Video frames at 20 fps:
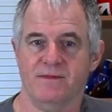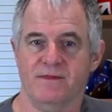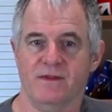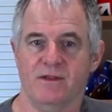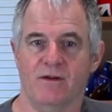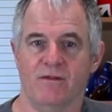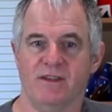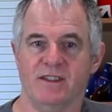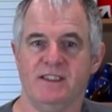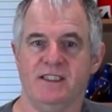
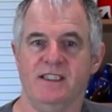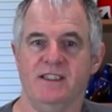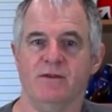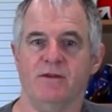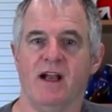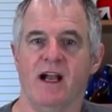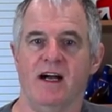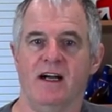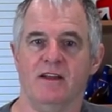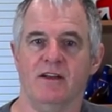And obviously you'll
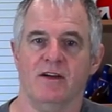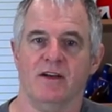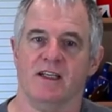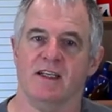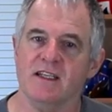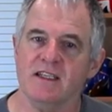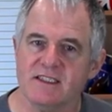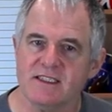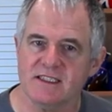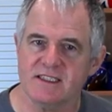get like
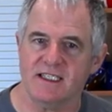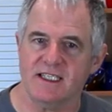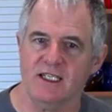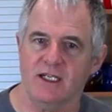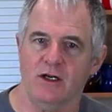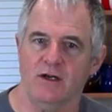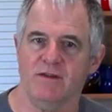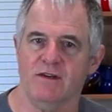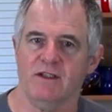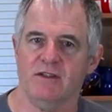a skin
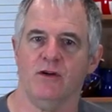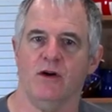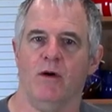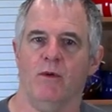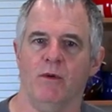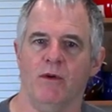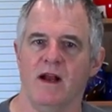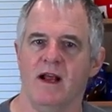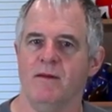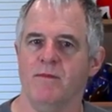over the
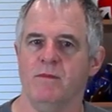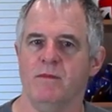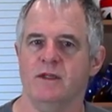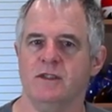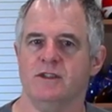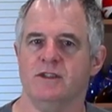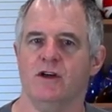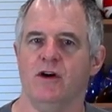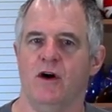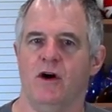top without
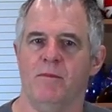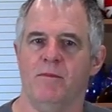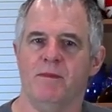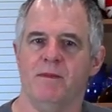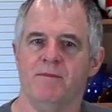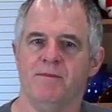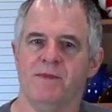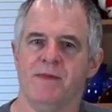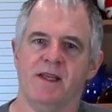much cop.